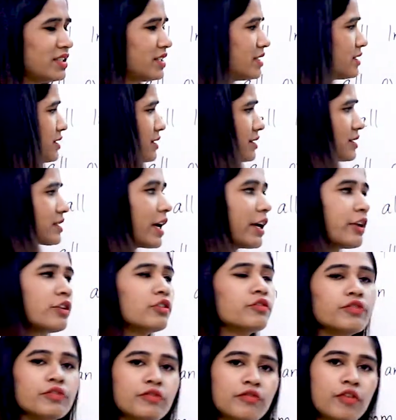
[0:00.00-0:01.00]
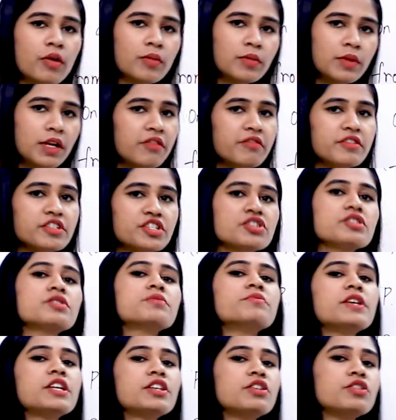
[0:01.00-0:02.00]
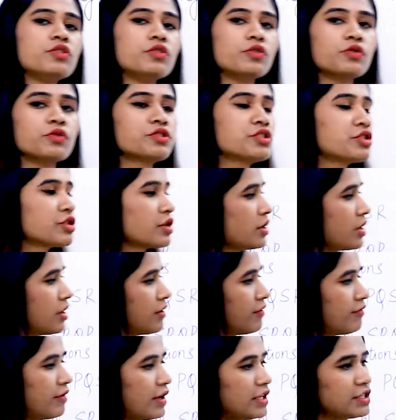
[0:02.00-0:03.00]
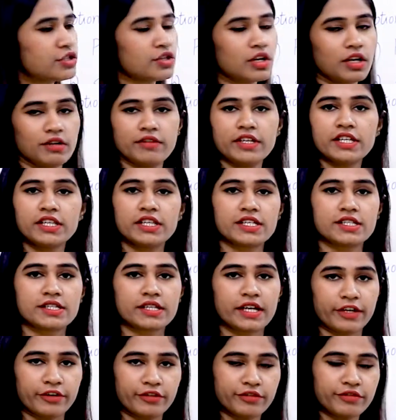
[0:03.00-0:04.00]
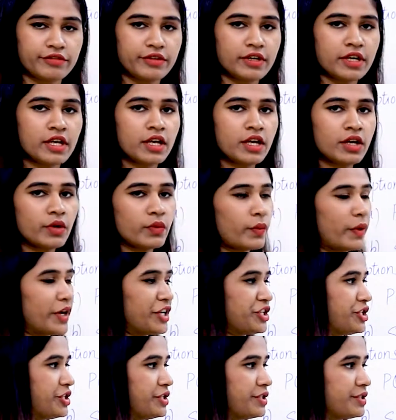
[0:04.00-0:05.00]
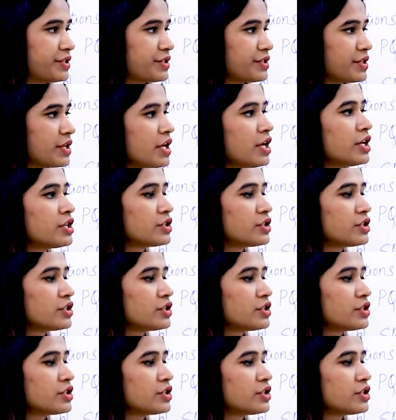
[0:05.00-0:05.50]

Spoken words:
This is kind of a formula which is being used while solving these kind of questions.